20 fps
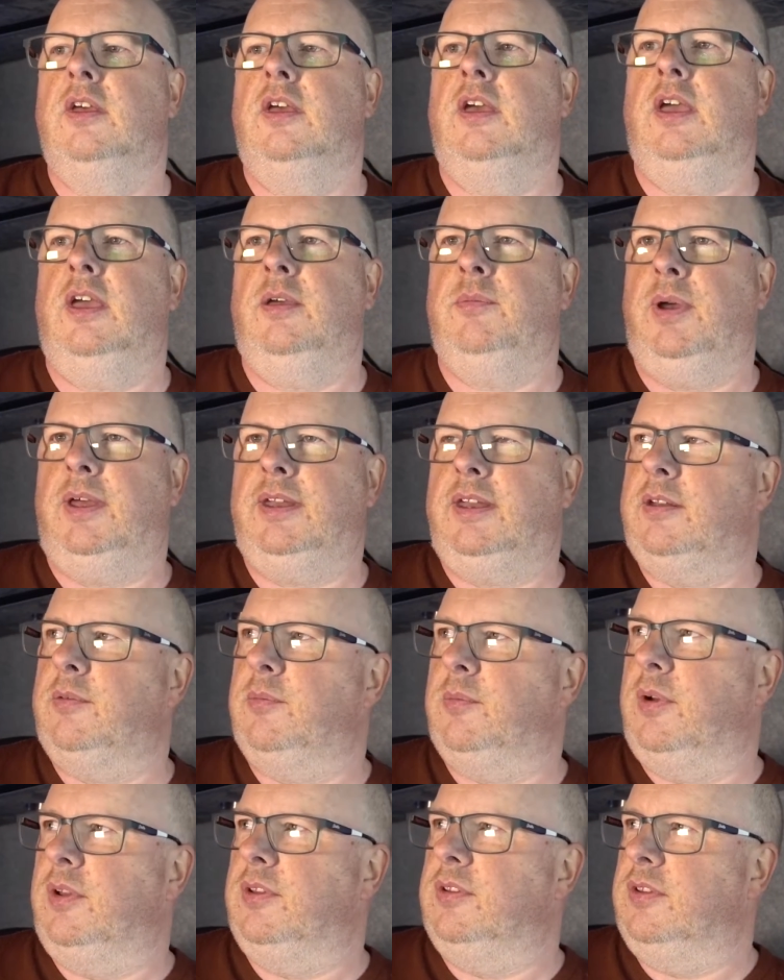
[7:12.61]
I
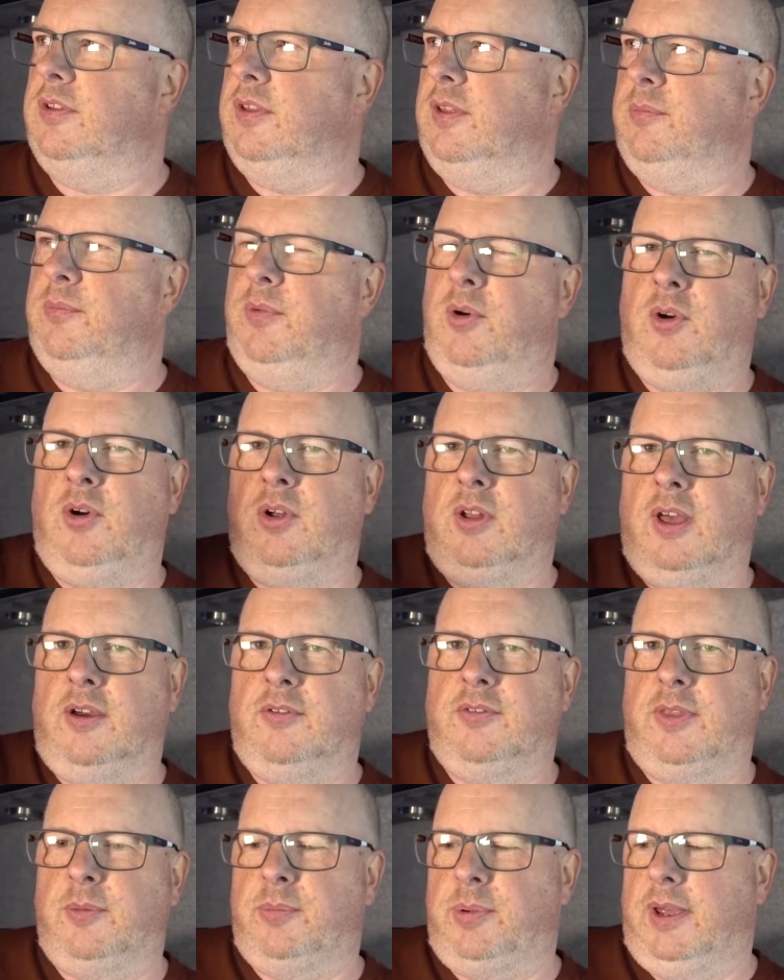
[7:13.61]
didn't want them all
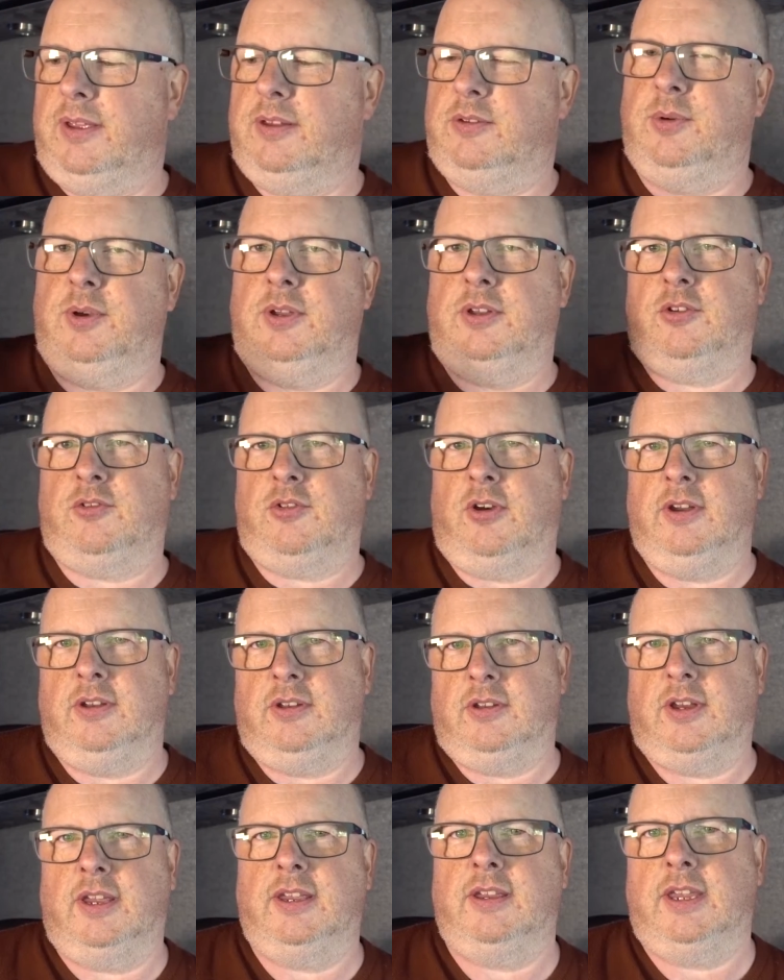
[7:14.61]
over the place. I wanted to try
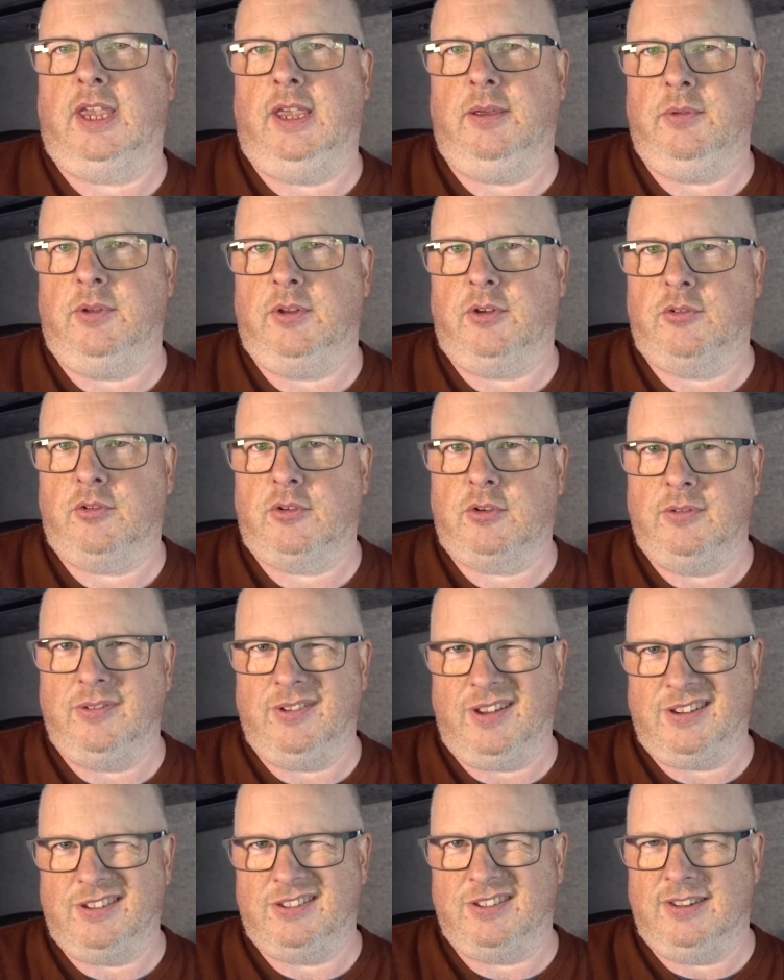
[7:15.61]
and keep them
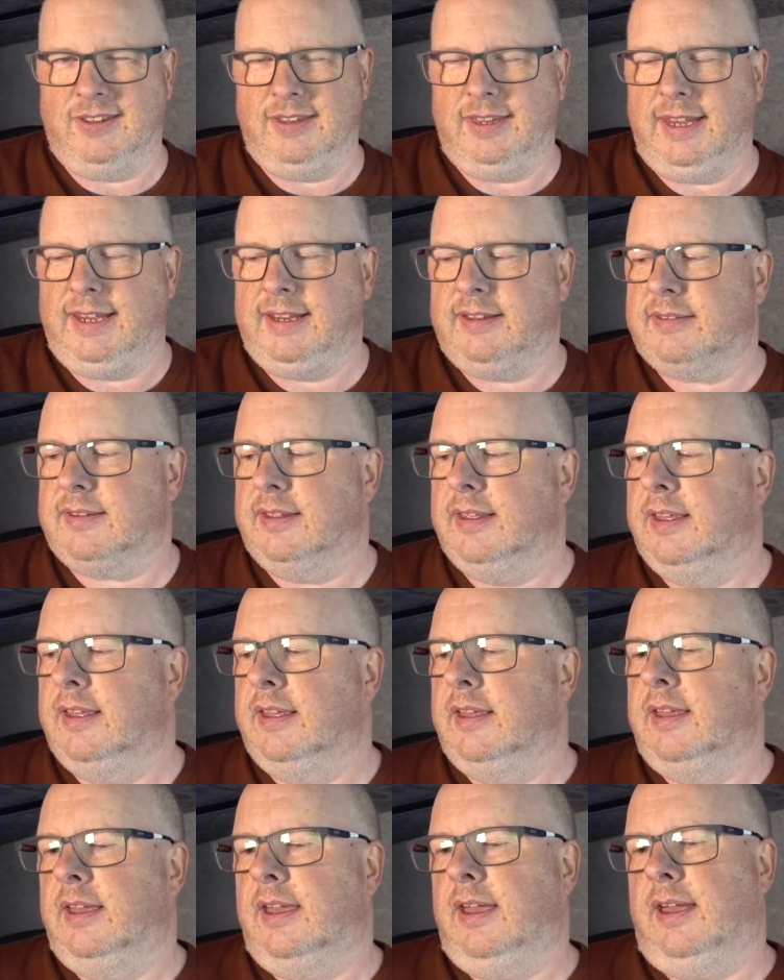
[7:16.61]
nice and neat,
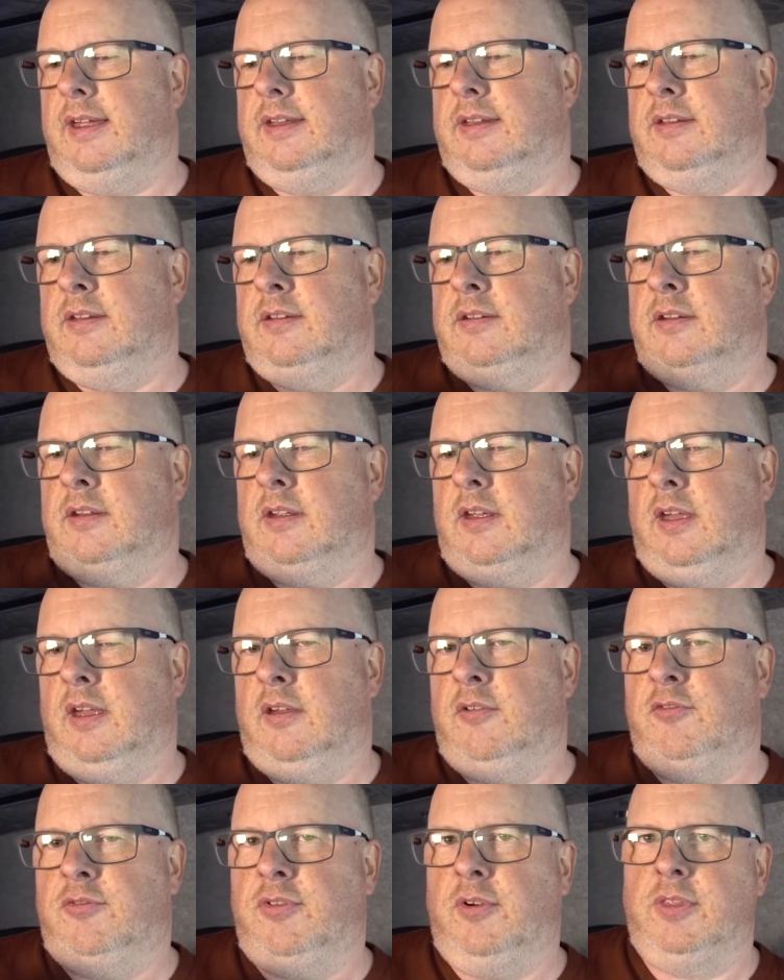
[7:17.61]
and
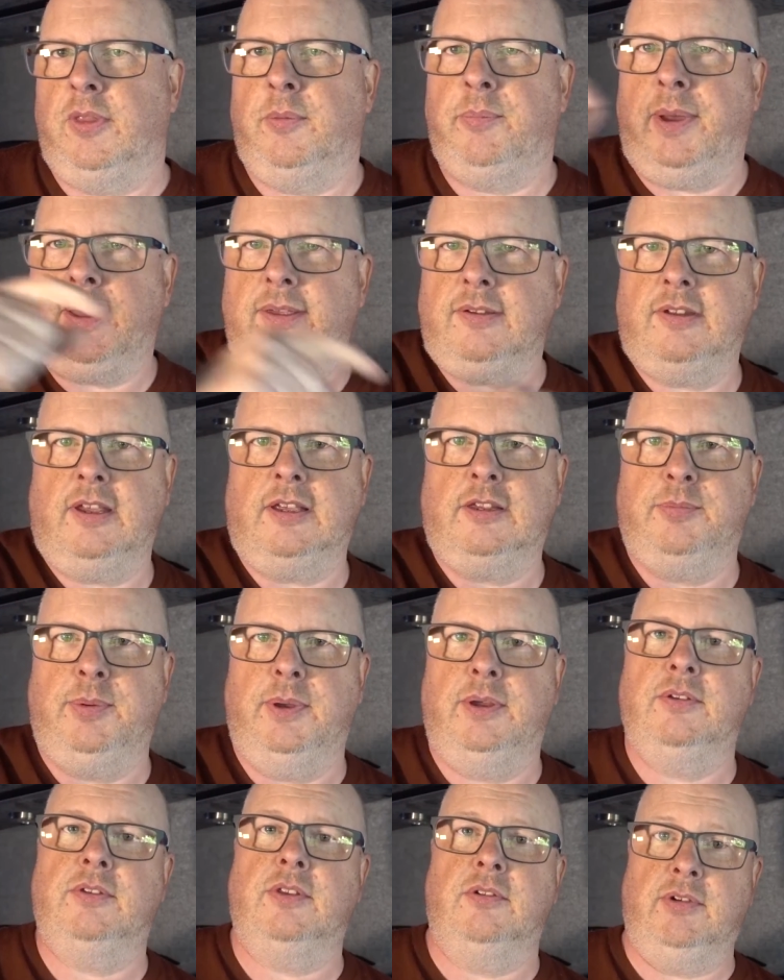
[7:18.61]
from the past
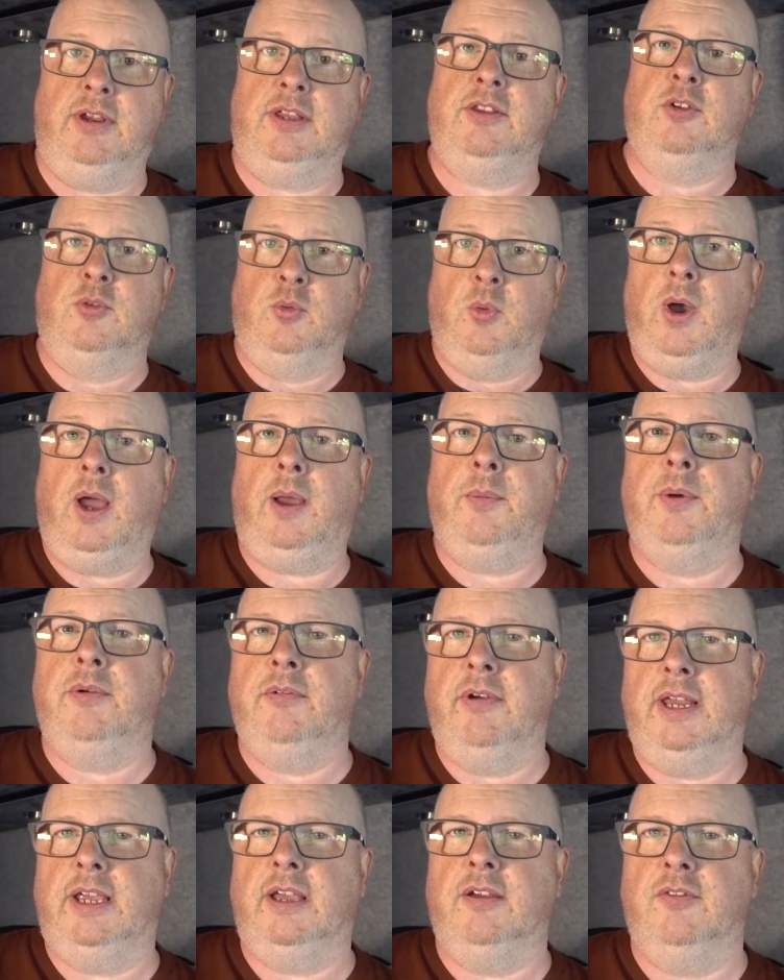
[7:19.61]
experience, the reason why we're
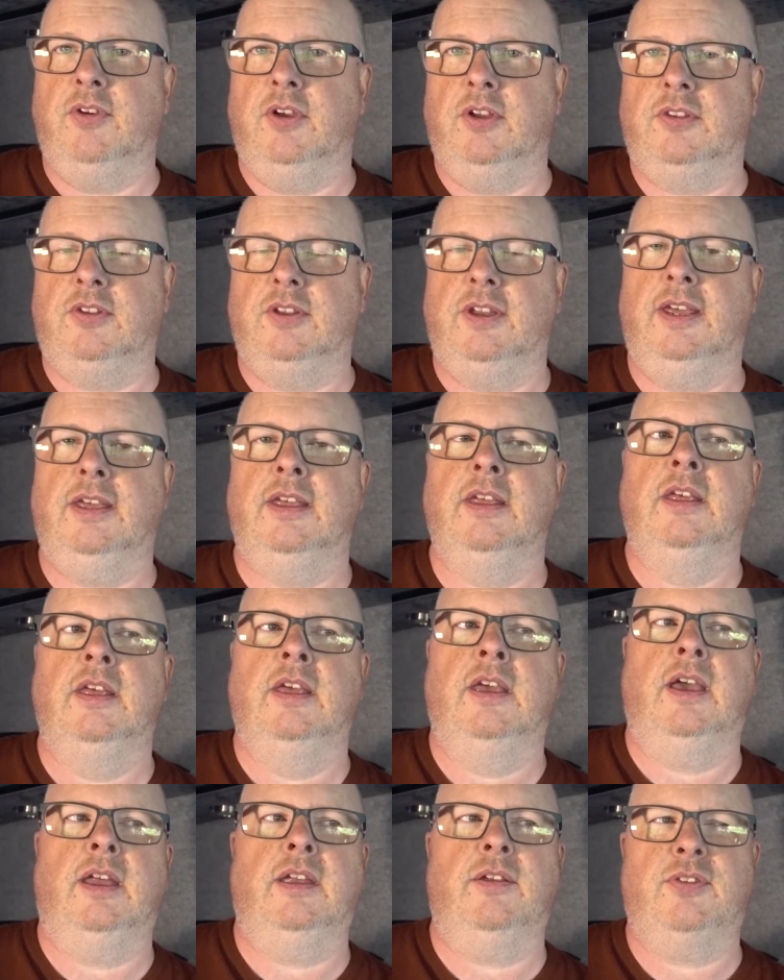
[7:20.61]
reconverting it,
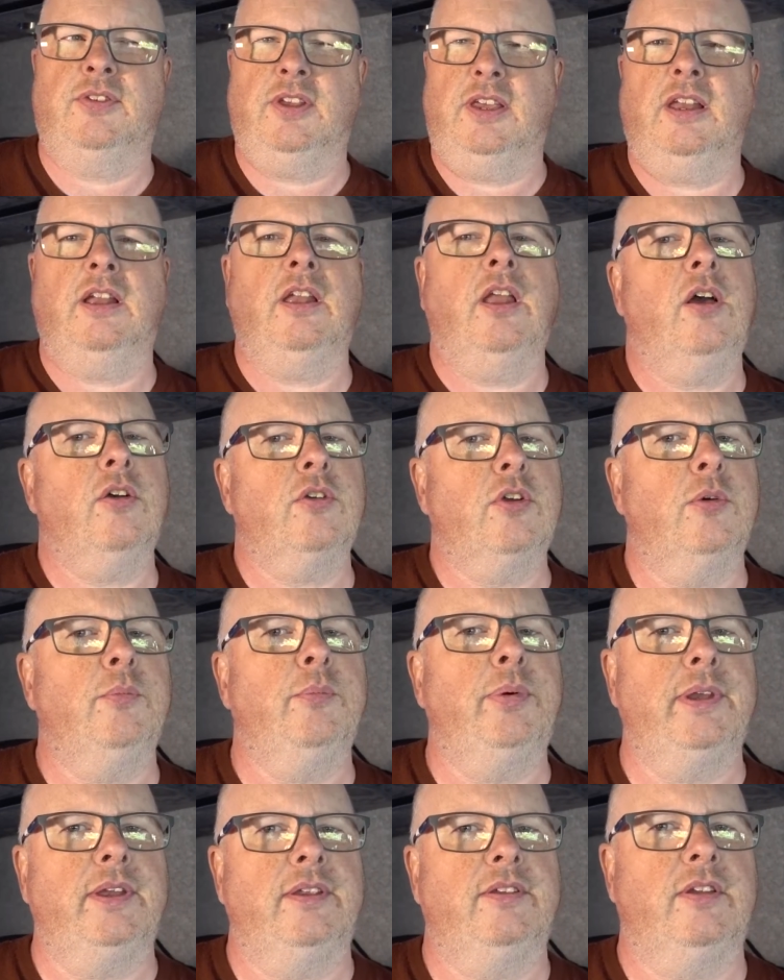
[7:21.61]
and I've seen a lot of
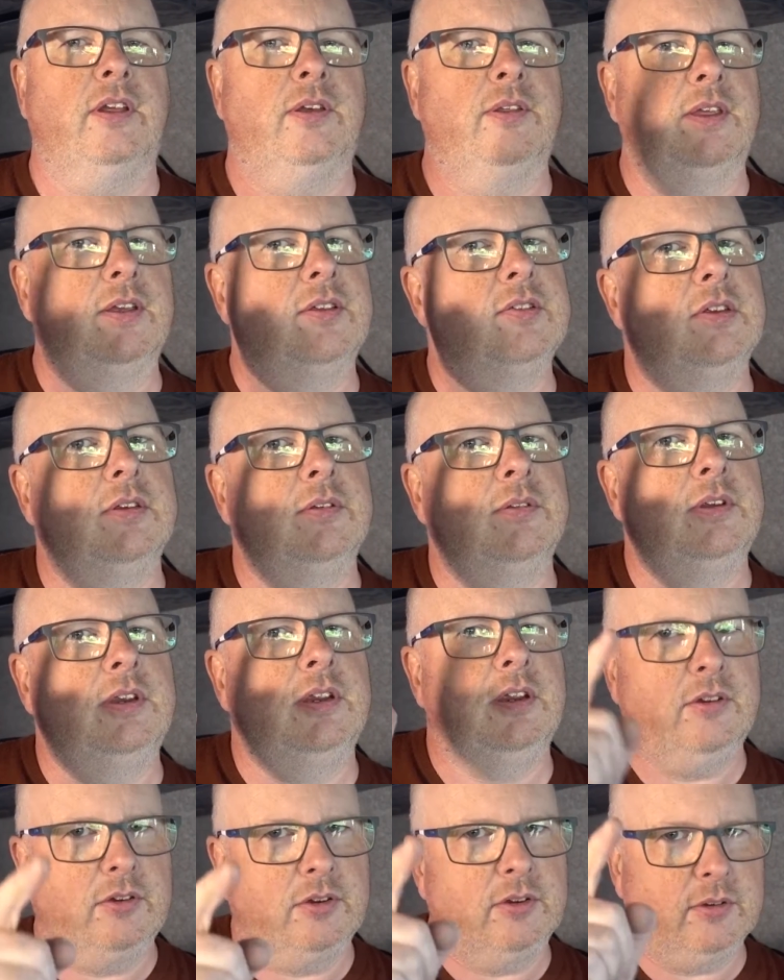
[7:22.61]
companies do this, and
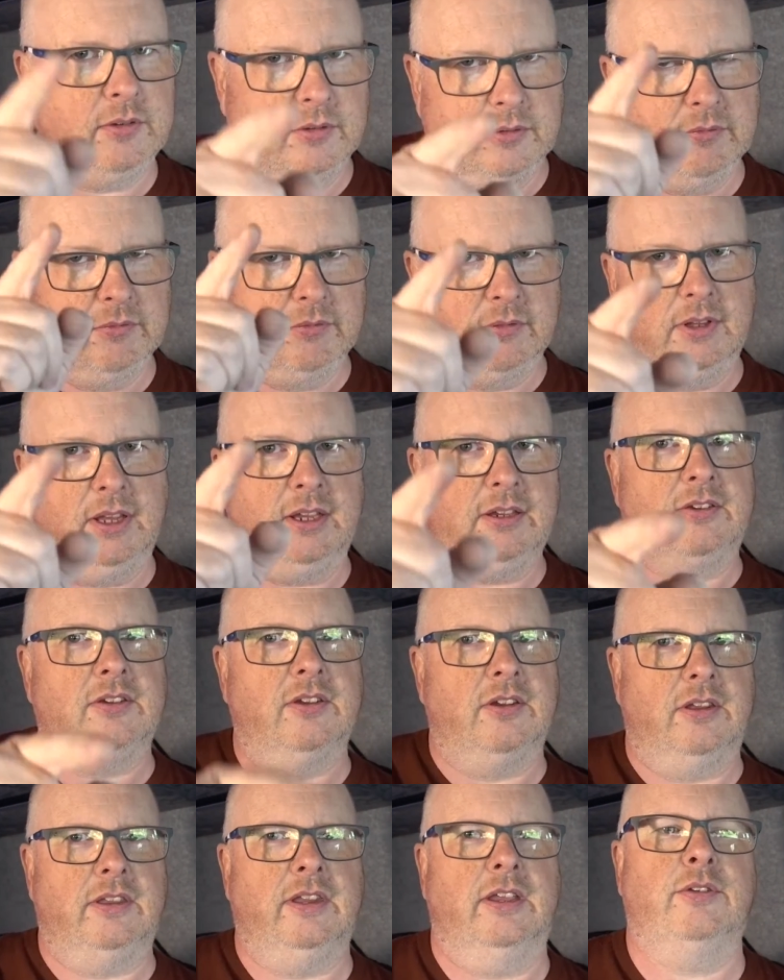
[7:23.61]
you should
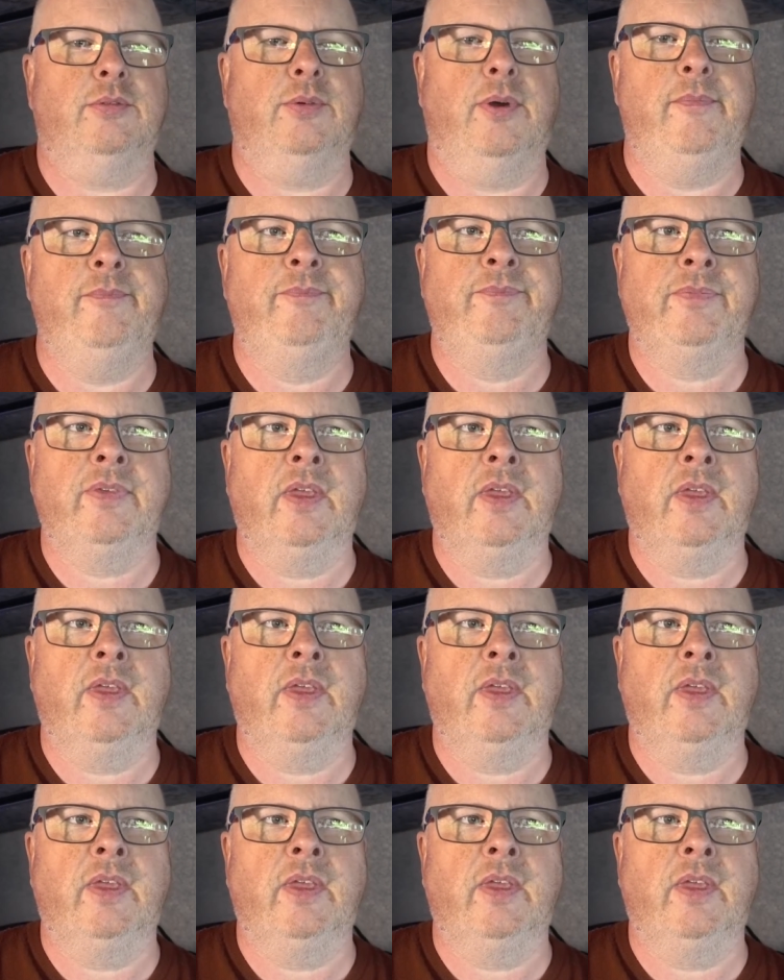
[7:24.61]
listen on this one,